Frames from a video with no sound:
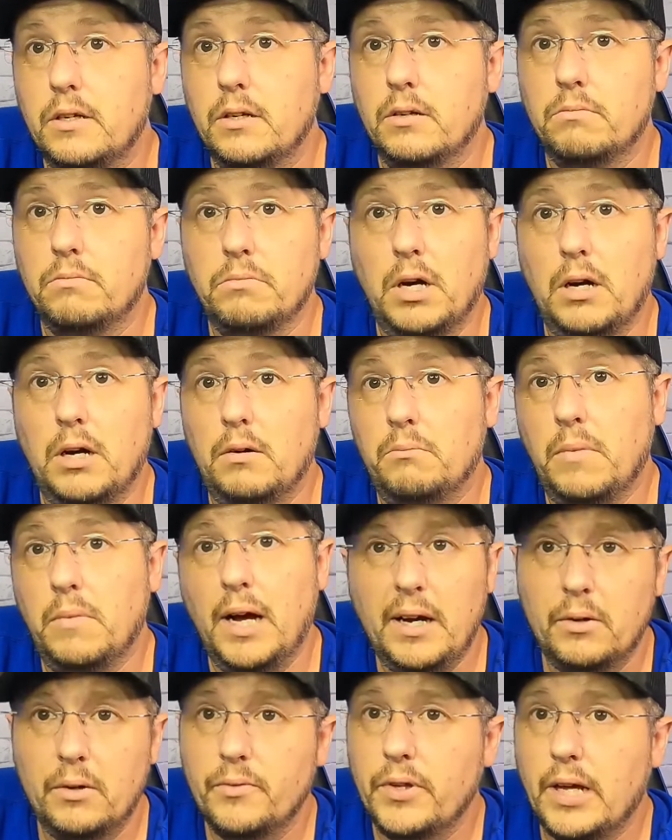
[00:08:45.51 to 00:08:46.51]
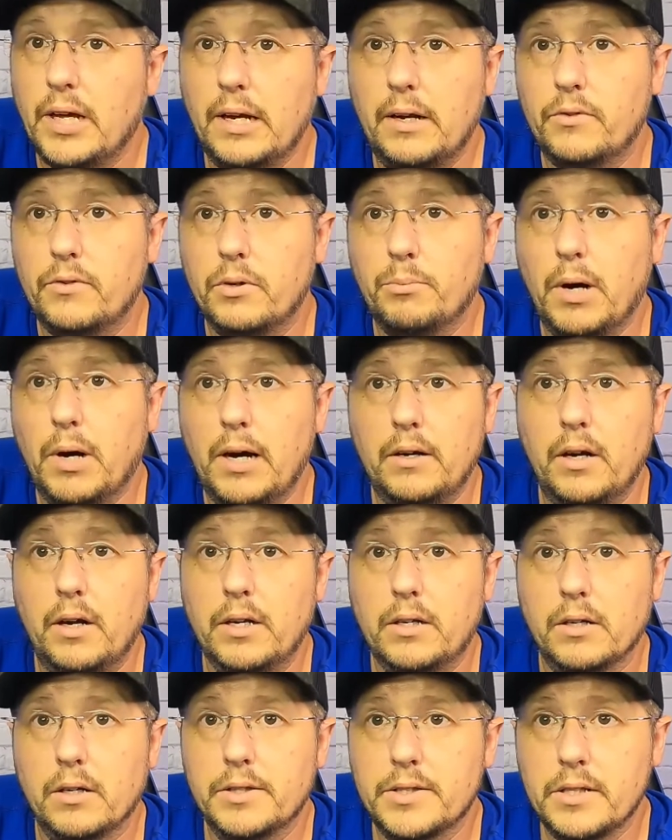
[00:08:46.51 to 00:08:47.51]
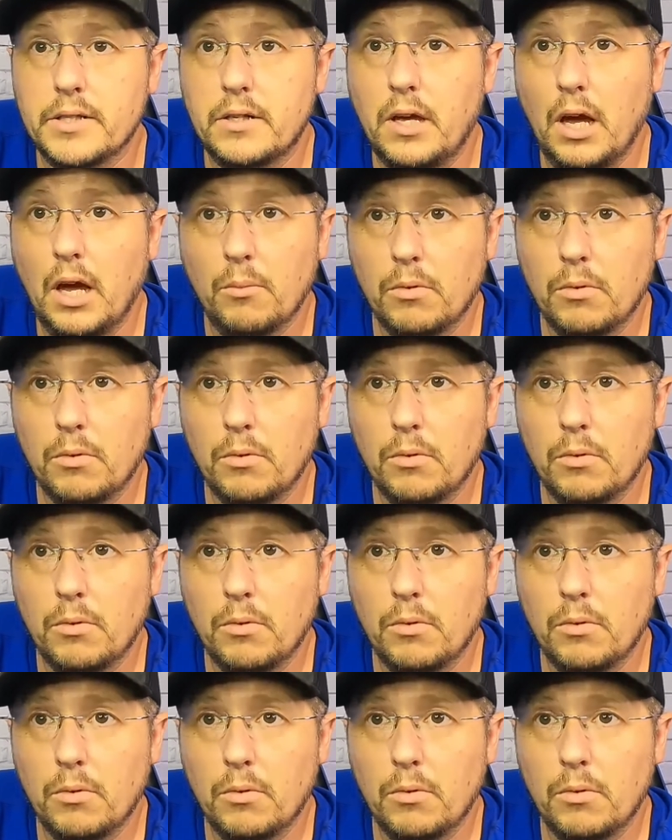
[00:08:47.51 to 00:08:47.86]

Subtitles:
I don't think I'd ever buy a Nikon Z camera,